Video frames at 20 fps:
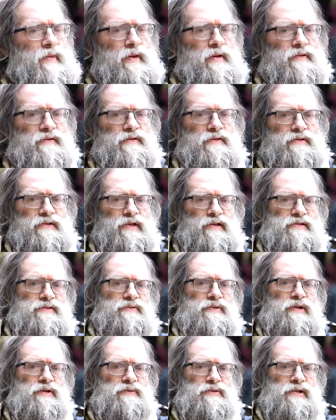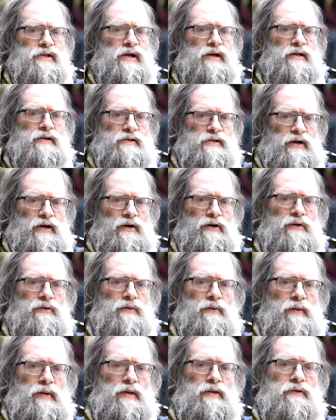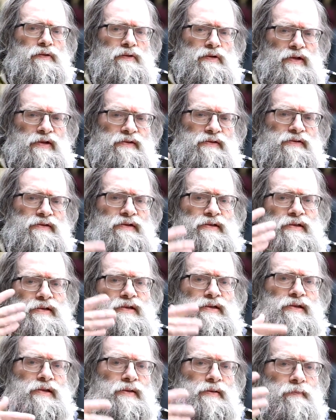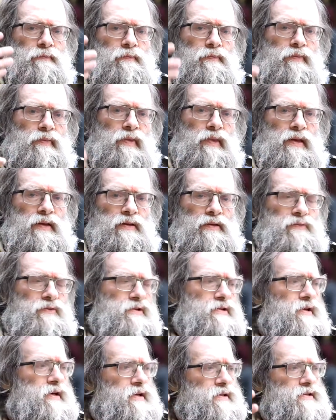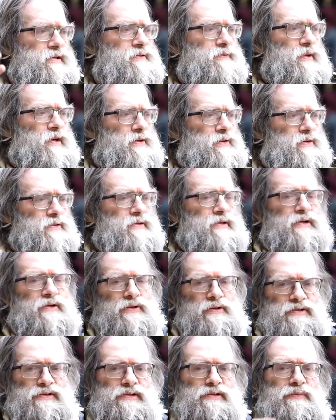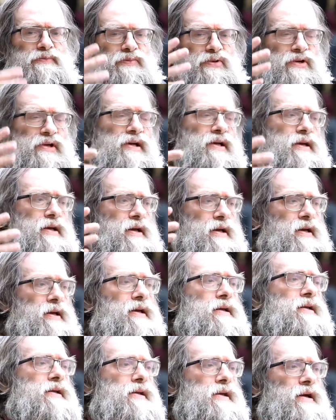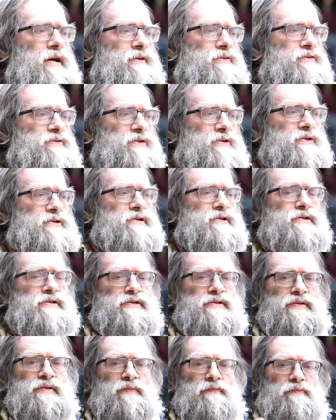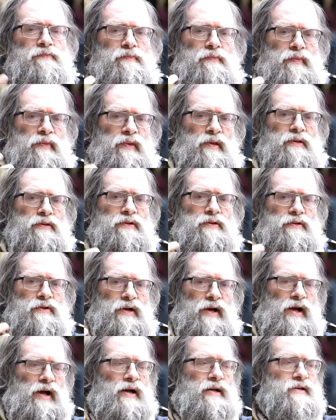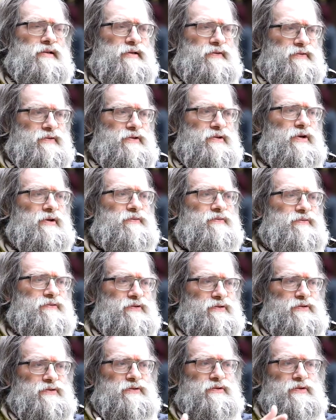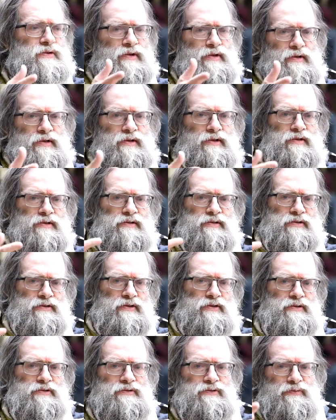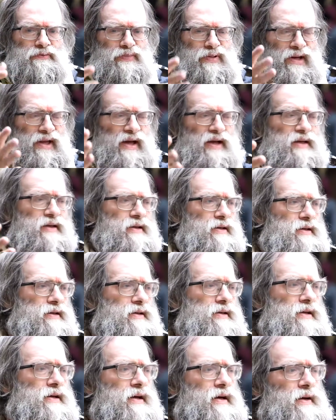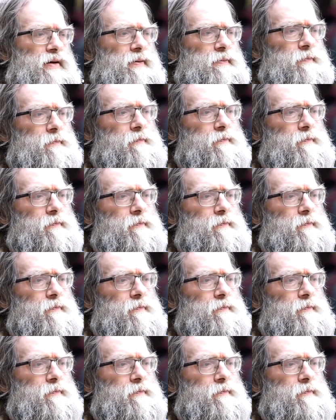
And so that's where we are now. You can see the what Rajiv Malhotra calls the breaking India forces, you know, active enough to, you know, to blacken India.